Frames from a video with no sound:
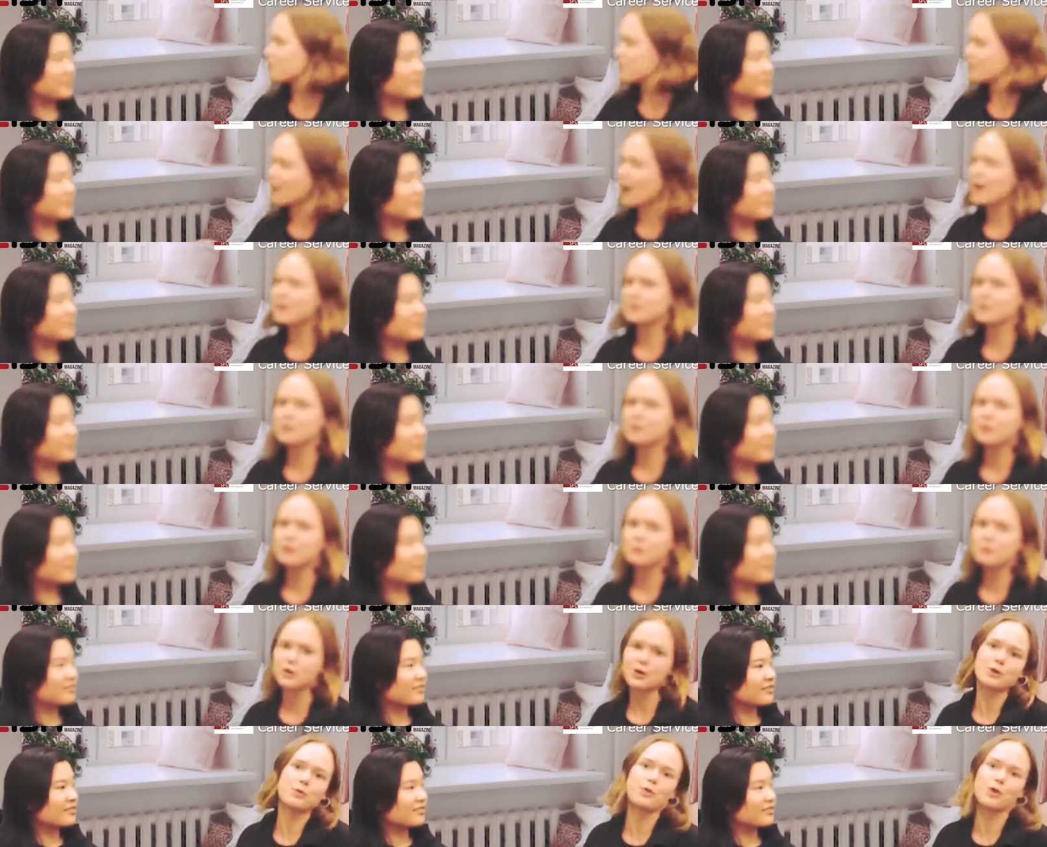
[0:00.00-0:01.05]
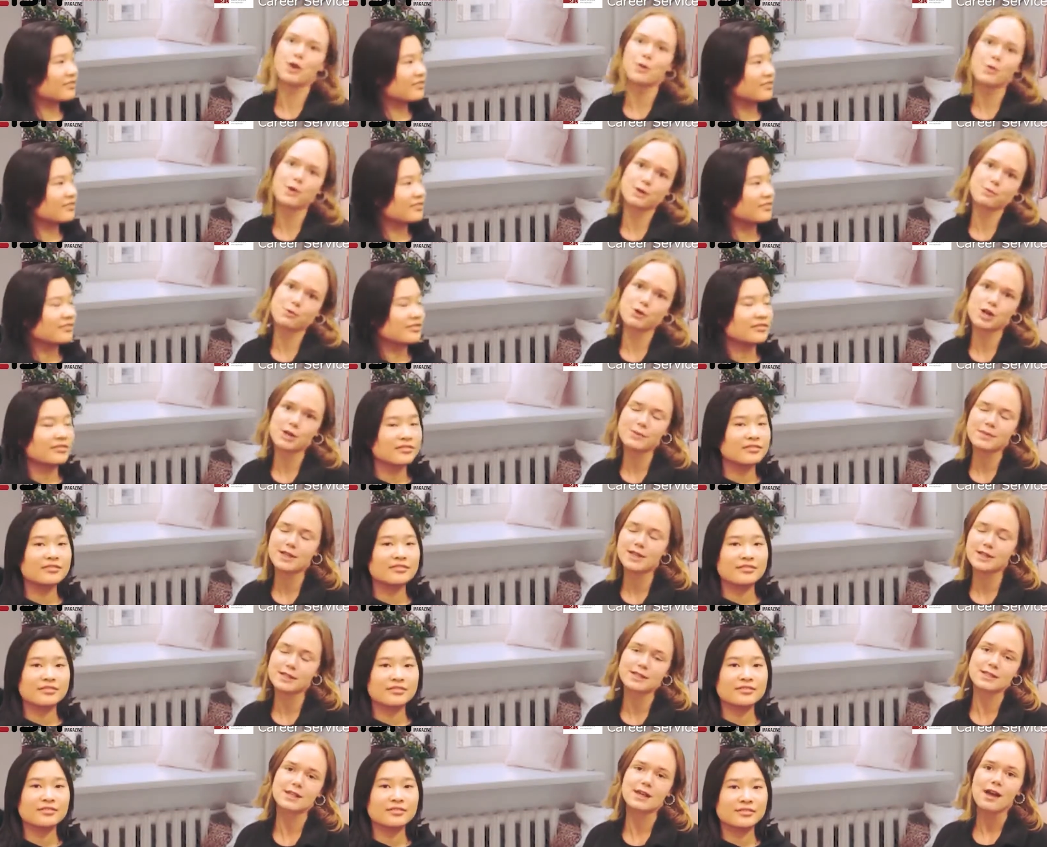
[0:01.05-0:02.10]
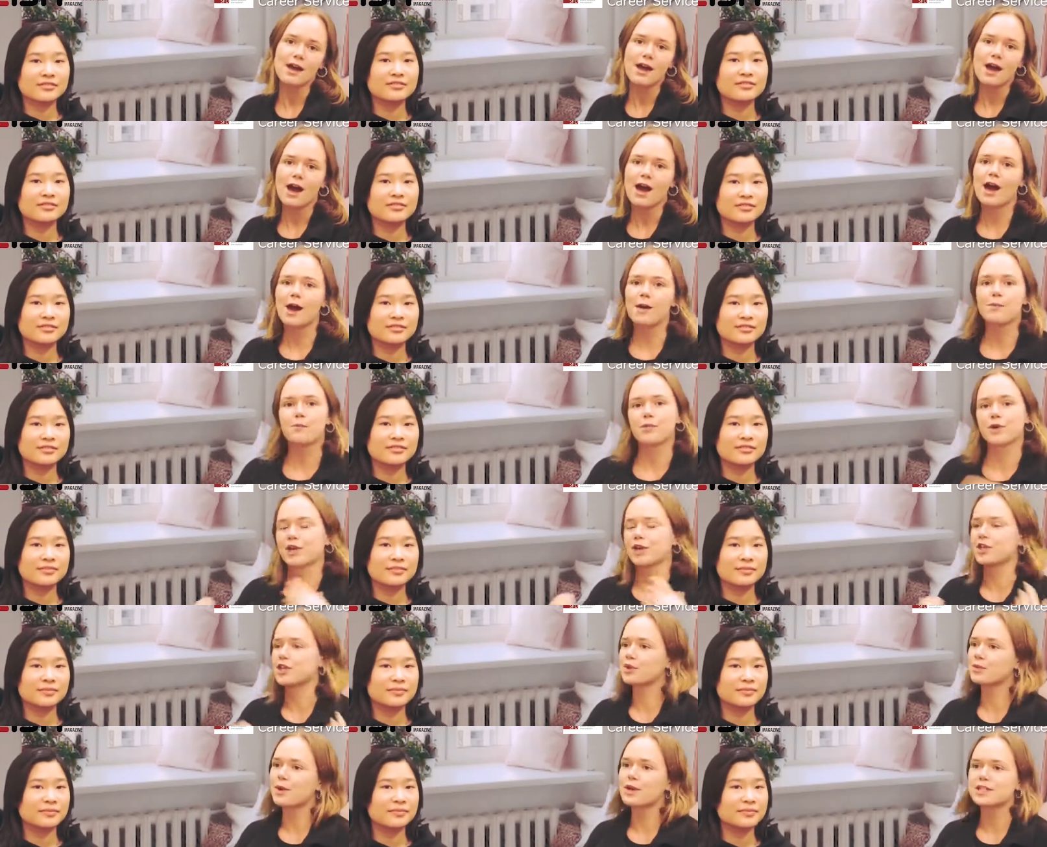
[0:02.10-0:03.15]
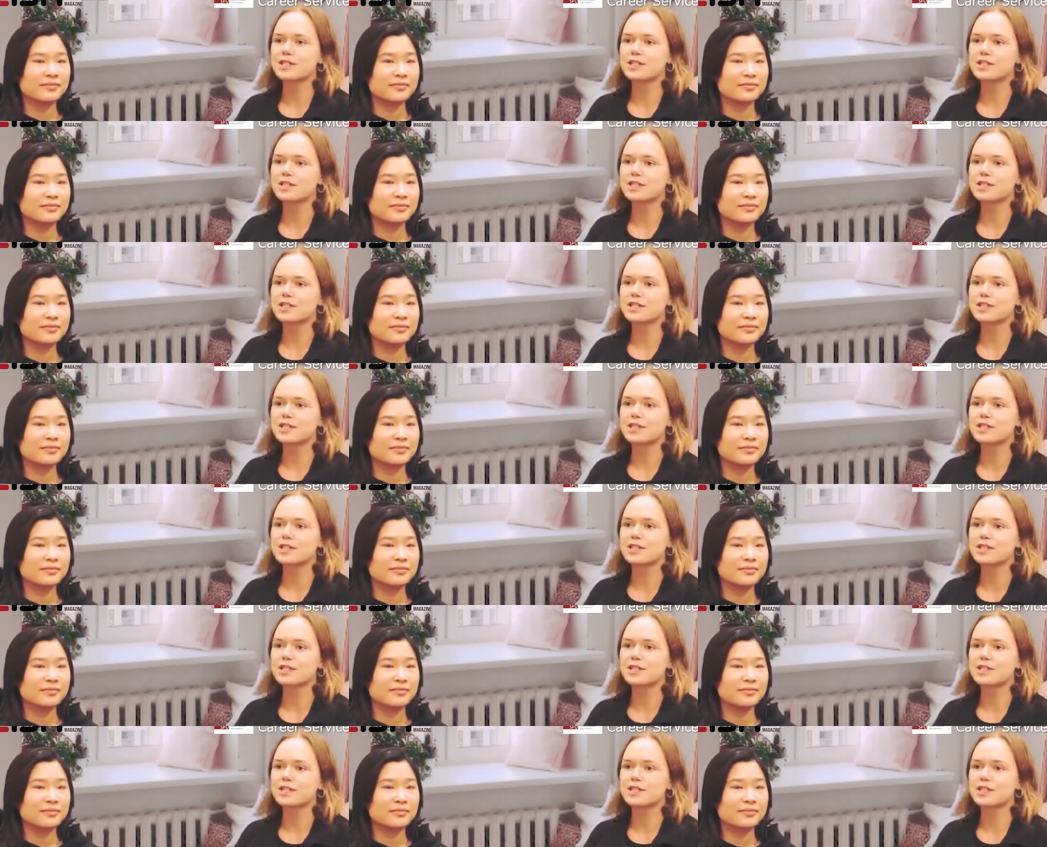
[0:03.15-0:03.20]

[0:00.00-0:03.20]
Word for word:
Speaker 1: with advising, you can book one-on-one appointments um, bring in your